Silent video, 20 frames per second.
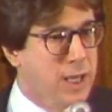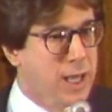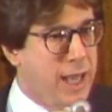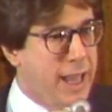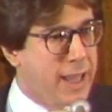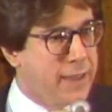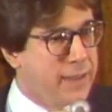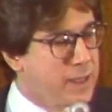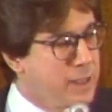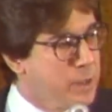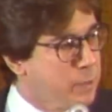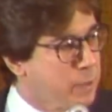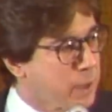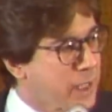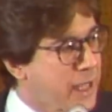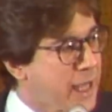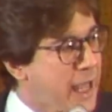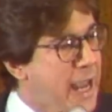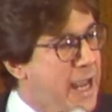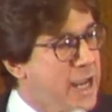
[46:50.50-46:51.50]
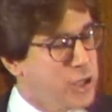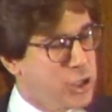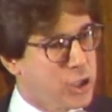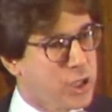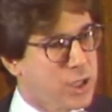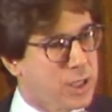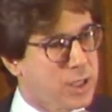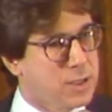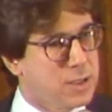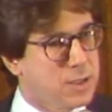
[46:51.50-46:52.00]
and the
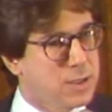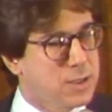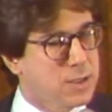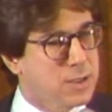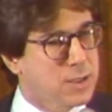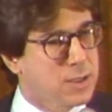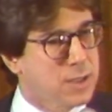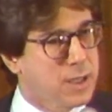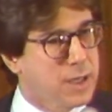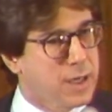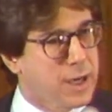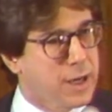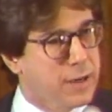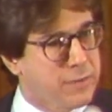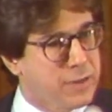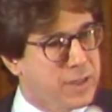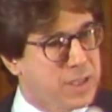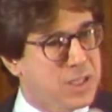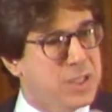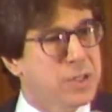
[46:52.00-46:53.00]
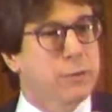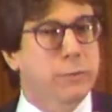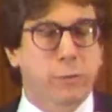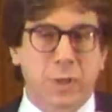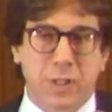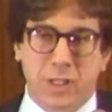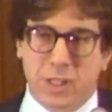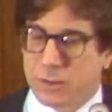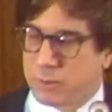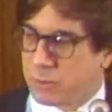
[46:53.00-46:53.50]
implications of this
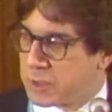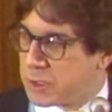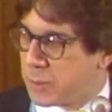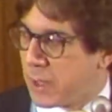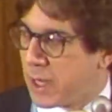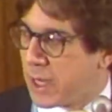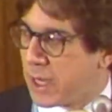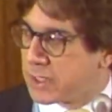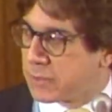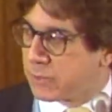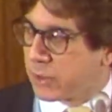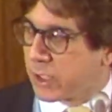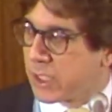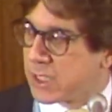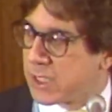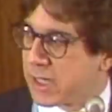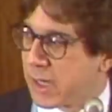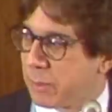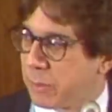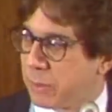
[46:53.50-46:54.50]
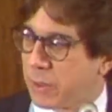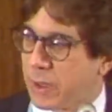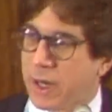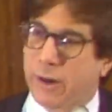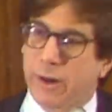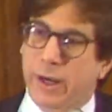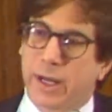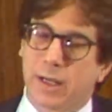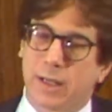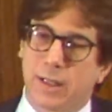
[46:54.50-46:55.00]
difference in response for
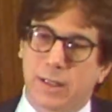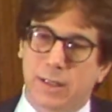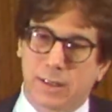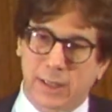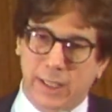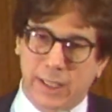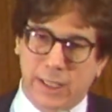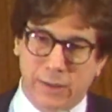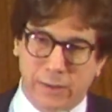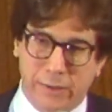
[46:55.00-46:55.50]
contemporary legal